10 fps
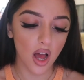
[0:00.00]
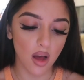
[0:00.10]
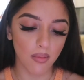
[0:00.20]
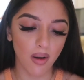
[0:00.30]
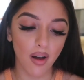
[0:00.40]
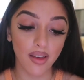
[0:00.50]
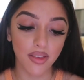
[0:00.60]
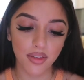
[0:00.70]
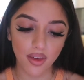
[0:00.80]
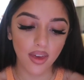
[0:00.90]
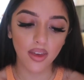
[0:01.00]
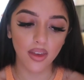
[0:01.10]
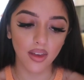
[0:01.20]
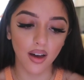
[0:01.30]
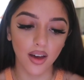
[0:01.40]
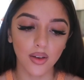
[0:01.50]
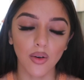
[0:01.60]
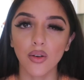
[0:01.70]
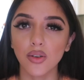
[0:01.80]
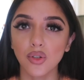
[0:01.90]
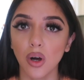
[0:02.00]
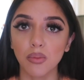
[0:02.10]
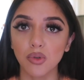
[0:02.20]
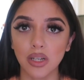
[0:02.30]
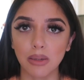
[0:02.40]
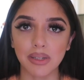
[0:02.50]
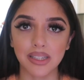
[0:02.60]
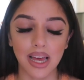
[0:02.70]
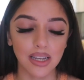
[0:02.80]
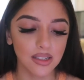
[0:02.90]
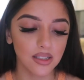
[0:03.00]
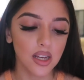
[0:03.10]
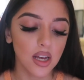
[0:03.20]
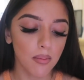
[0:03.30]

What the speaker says: I think I got top 20%,